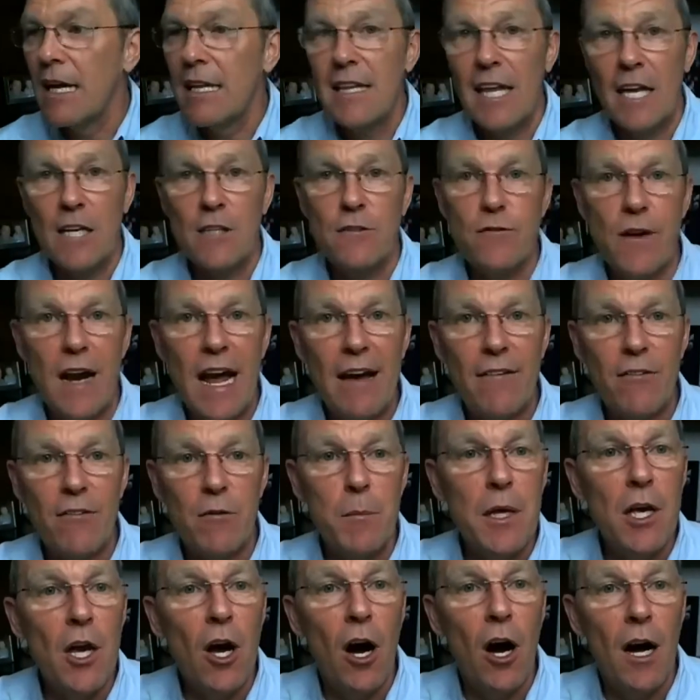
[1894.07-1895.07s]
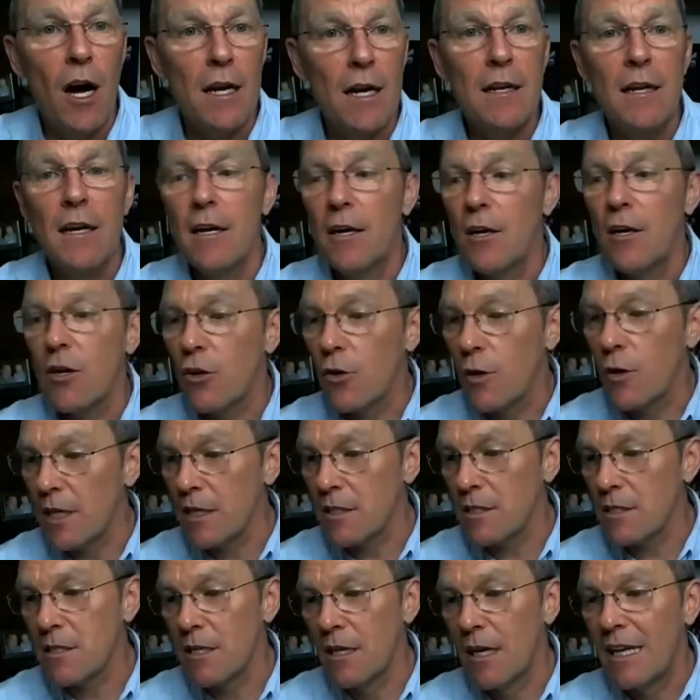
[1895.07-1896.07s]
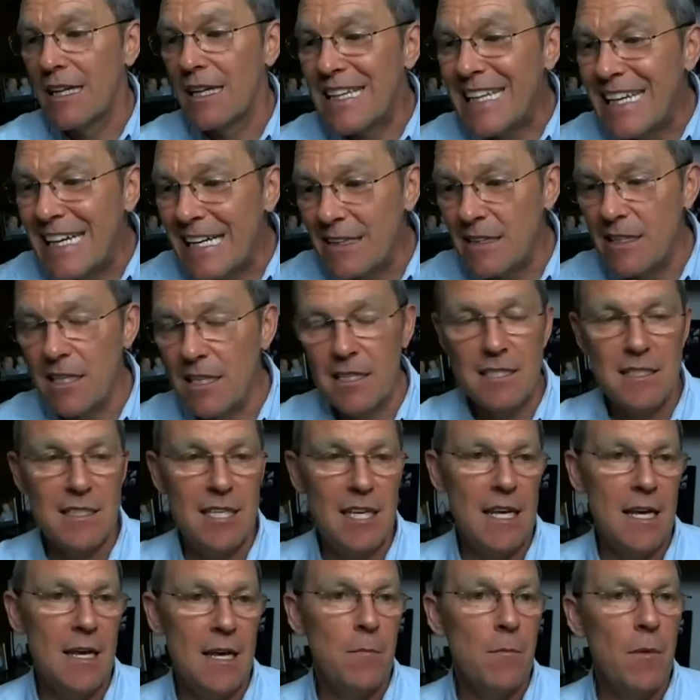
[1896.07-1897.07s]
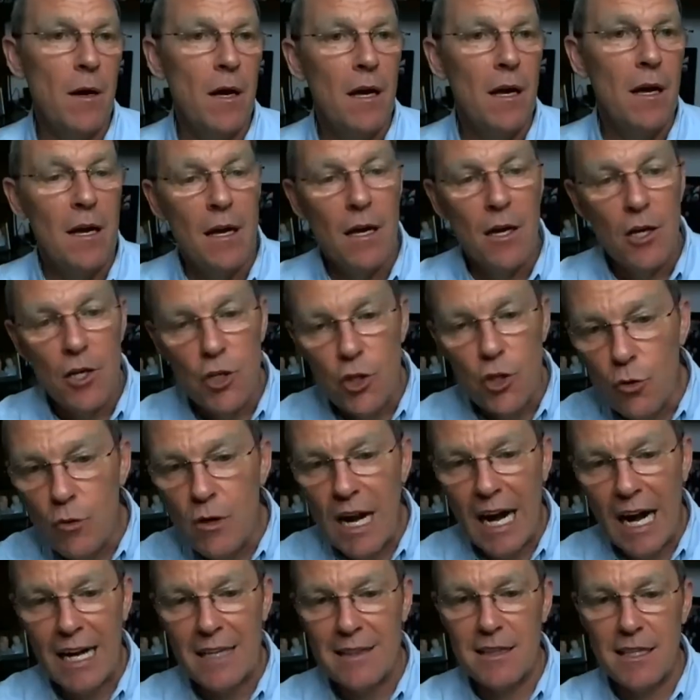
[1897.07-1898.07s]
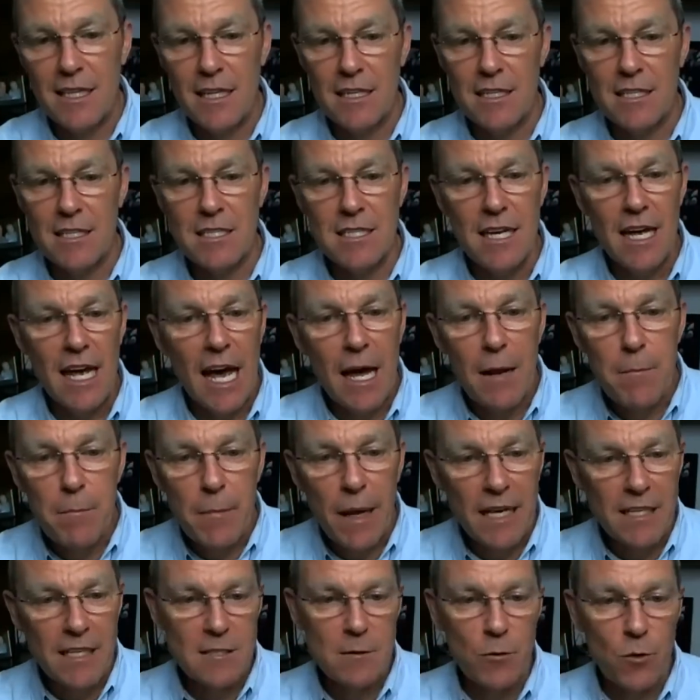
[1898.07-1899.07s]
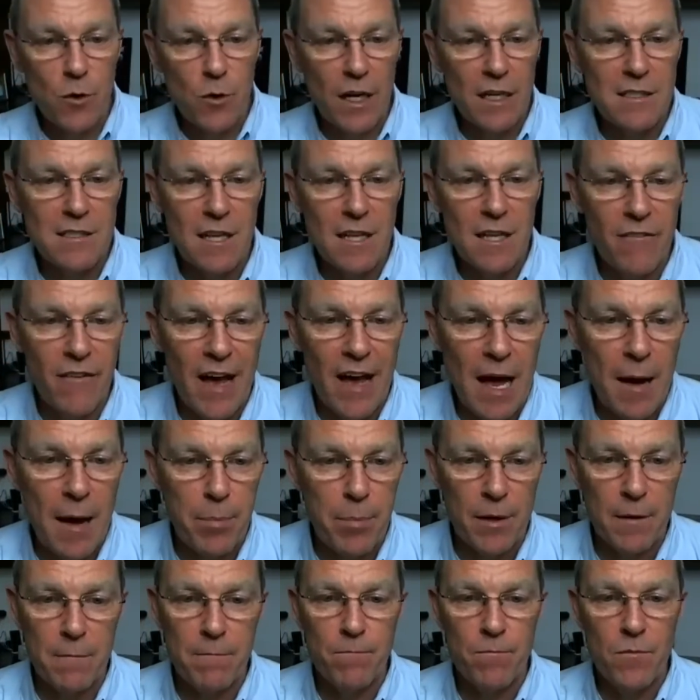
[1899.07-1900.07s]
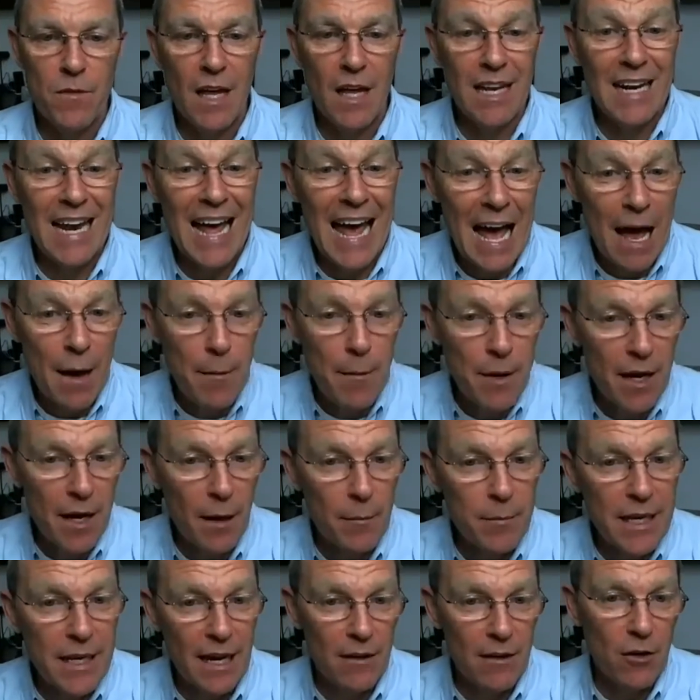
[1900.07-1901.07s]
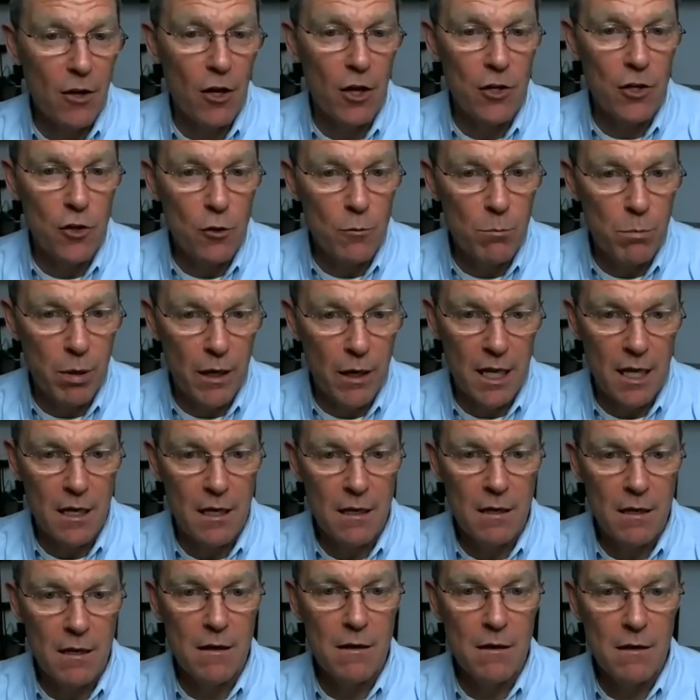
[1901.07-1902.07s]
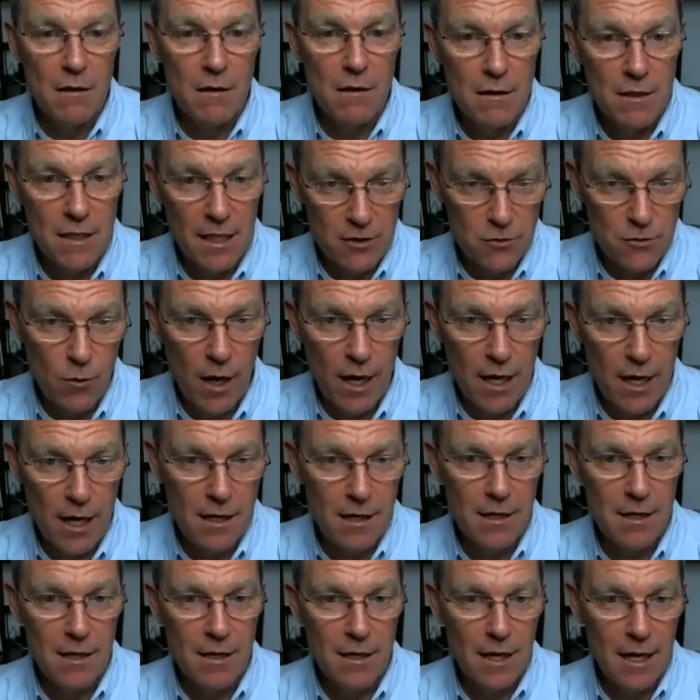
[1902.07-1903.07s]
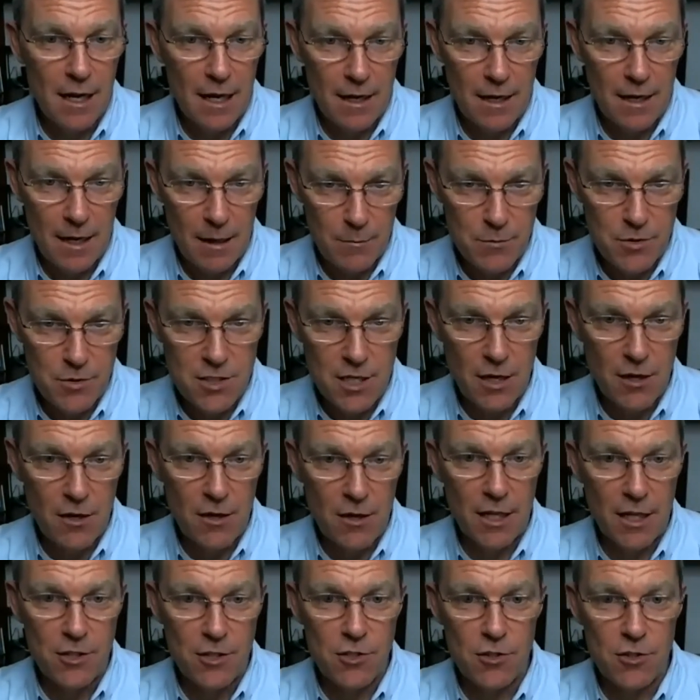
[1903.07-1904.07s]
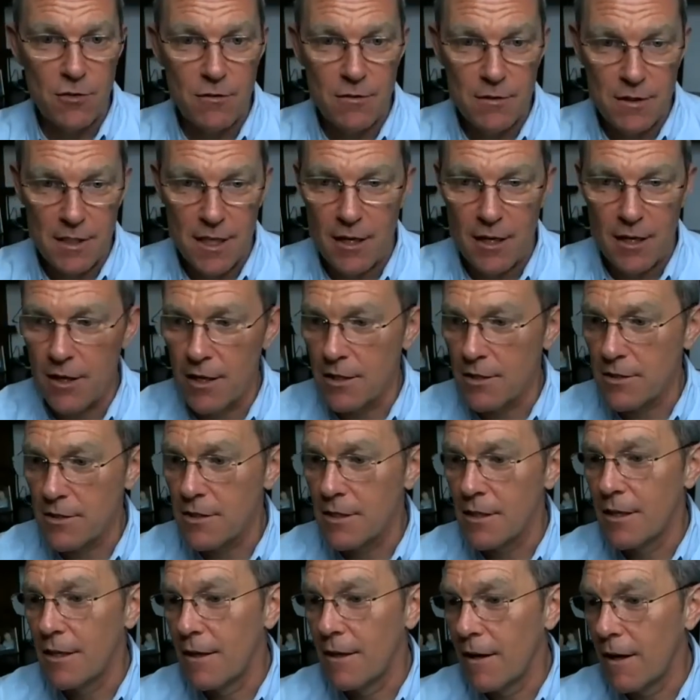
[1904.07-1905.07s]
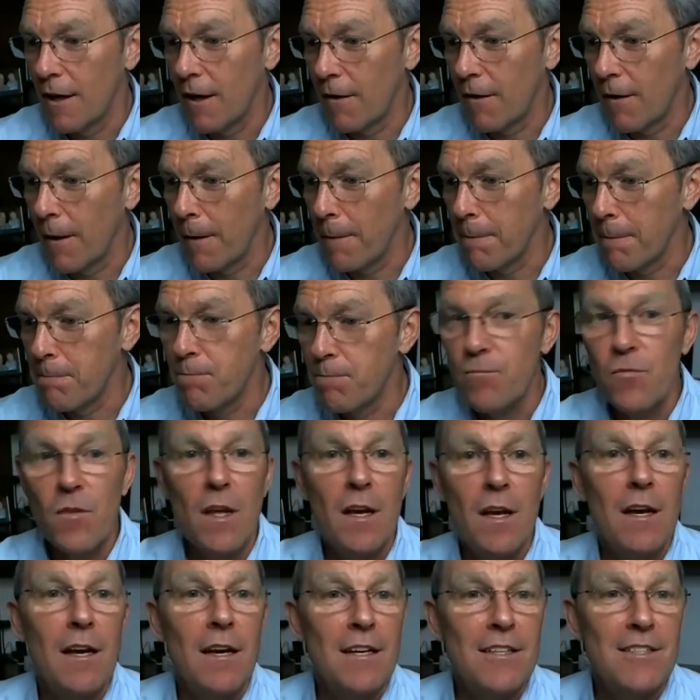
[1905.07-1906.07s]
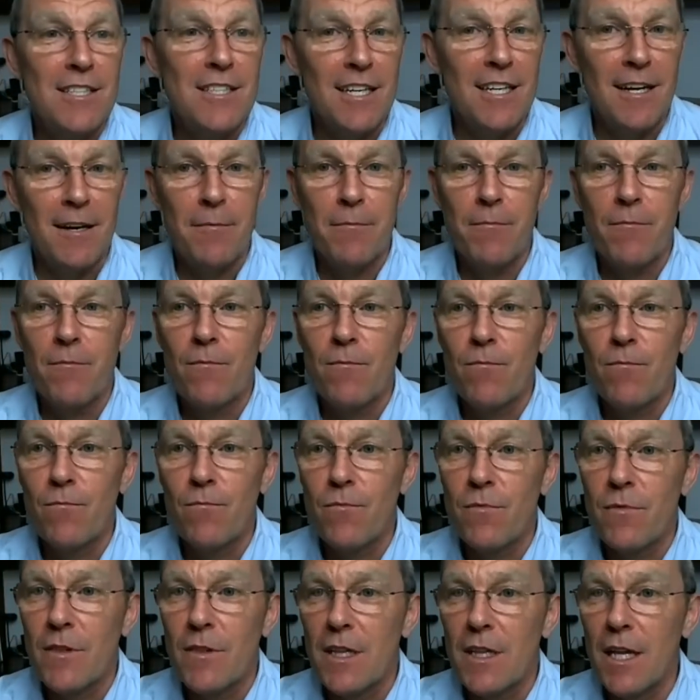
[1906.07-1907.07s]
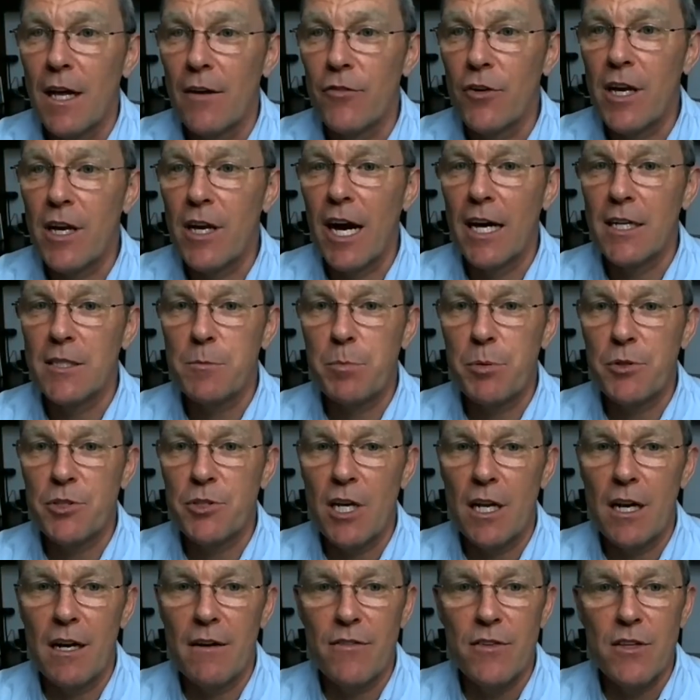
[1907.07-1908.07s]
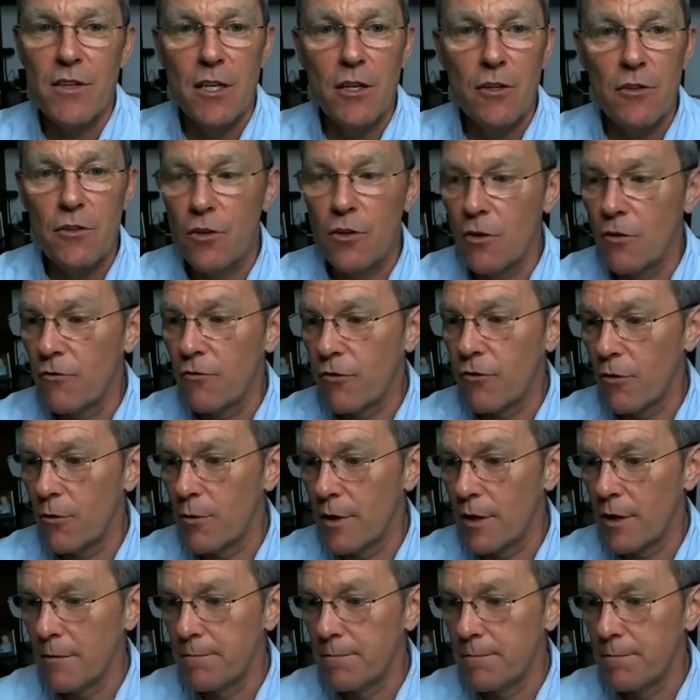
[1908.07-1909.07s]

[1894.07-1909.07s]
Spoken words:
Thanks for having me on. Chris, lead this team. You got this, and make some great stuff happen. And Abbott, I'm counting on you, buddy. That's right. I'm staring at you. There it is. All right. See ya. Love you guys. Appreciate everything you do, for real.